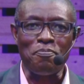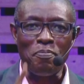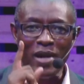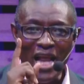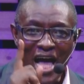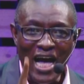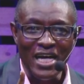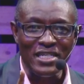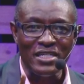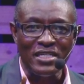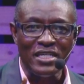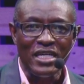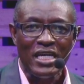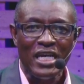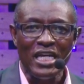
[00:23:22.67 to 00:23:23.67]
plan
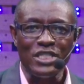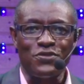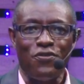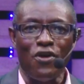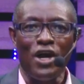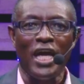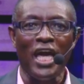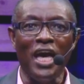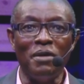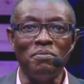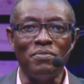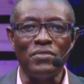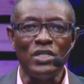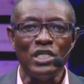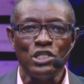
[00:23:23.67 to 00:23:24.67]
is for
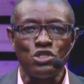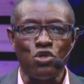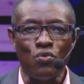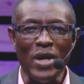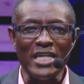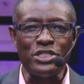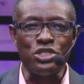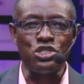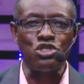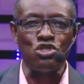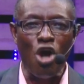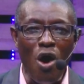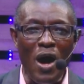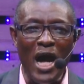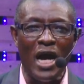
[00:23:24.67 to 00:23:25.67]
Him to
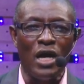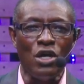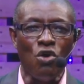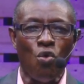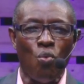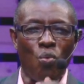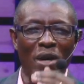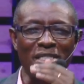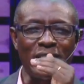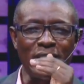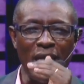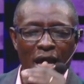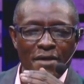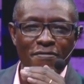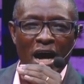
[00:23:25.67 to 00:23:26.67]
restore
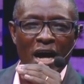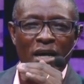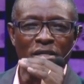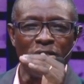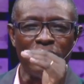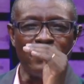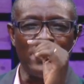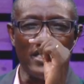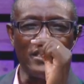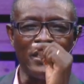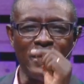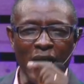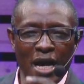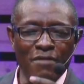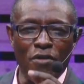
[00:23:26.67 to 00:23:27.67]
whatever the
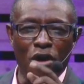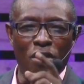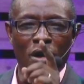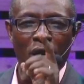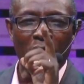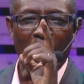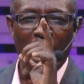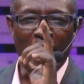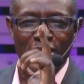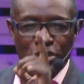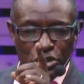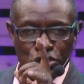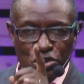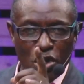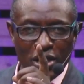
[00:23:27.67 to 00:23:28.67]
devil had
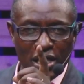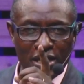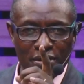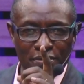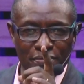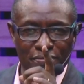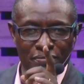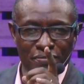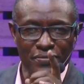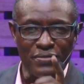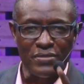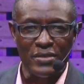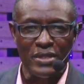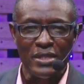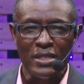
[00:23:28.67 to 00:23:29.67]
stolen.
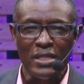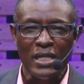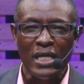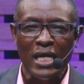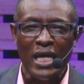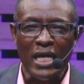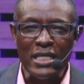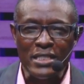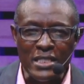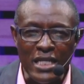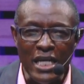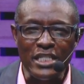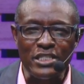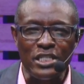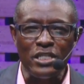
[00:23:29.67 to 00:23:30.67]
Is
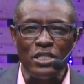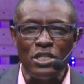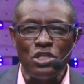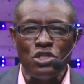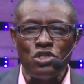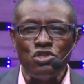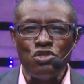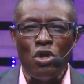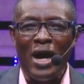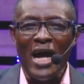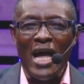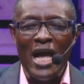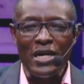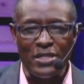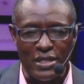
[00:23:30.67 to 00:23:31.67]
it your
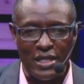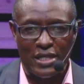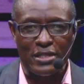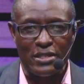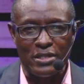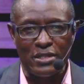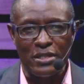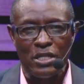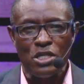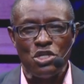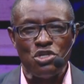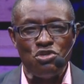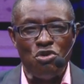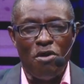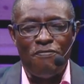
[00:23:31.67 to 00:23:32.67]
ethics,
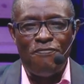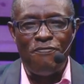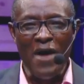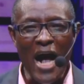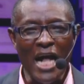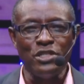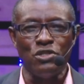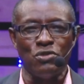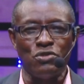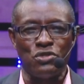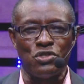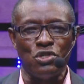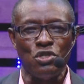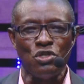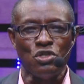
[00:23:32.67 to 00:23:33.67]
your
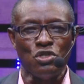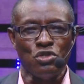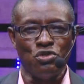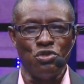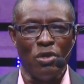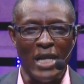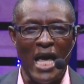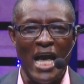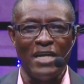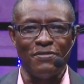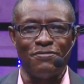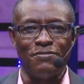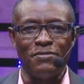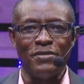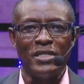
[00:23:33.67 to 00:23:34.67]
values, your
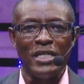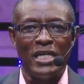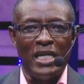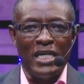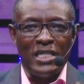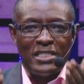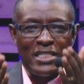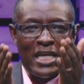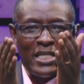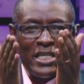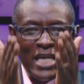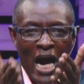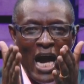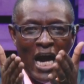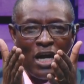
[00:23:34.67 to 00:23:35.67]
life? It is a
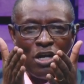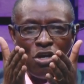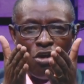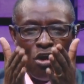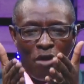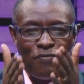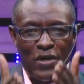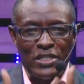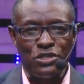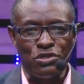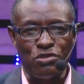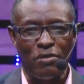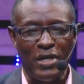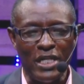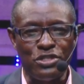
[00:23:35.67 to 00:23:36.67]
year of
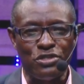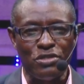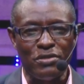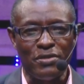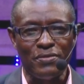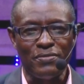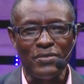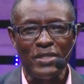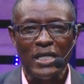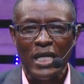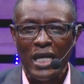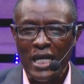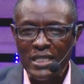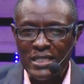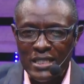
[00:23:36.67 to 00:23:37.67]
restoration.
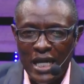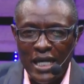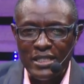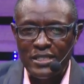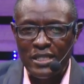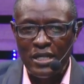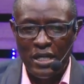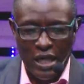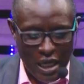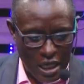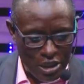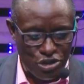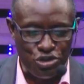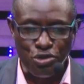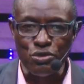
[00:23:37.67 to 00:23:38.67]
Is it
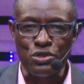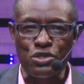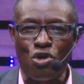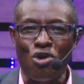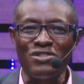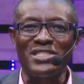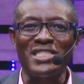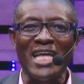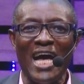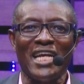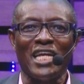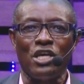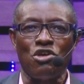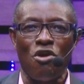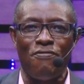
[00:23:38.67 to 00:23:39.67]
issues
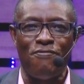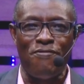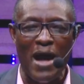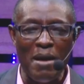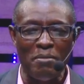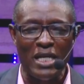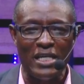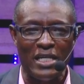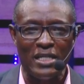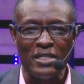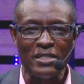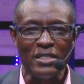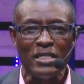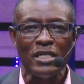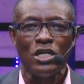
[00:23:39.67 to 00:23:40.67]
concerning your family?
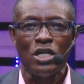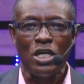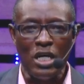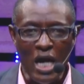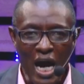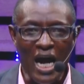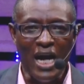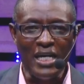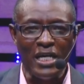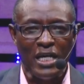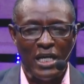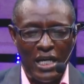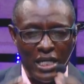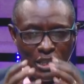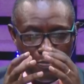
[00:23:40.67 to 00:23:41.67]
God
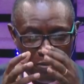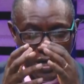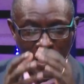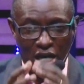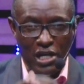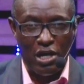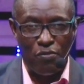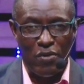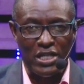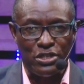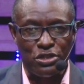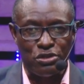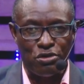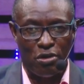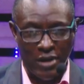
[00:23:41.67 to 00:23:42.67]
is bringing a
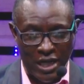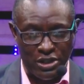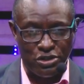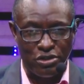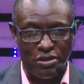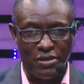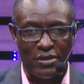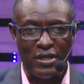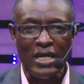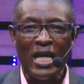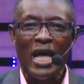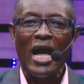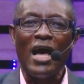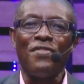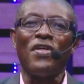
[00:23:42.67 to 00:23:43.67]
restoration.
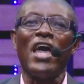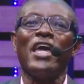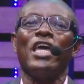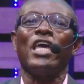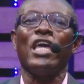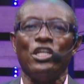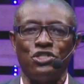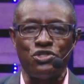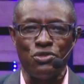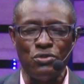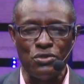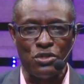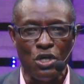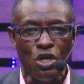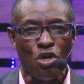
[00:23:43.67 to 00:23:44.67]
Are there
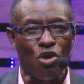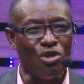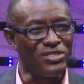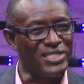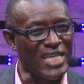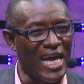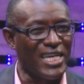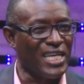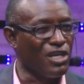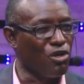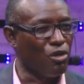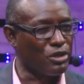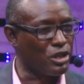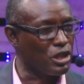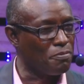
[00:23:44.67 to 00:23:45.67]
issues concerning
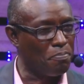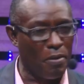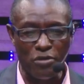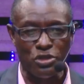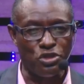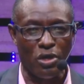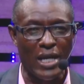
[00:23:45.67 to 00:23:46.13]
your spiritual